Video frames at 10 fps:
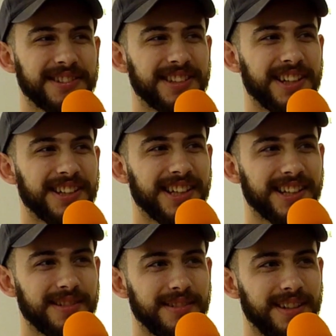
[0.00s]
going to go like
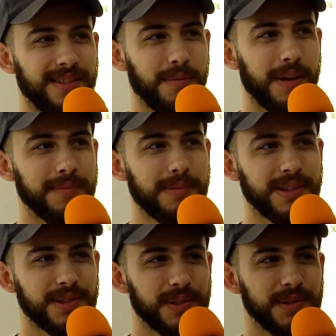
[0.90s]

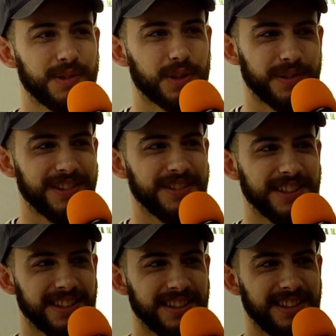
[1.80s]
1.2 trillion.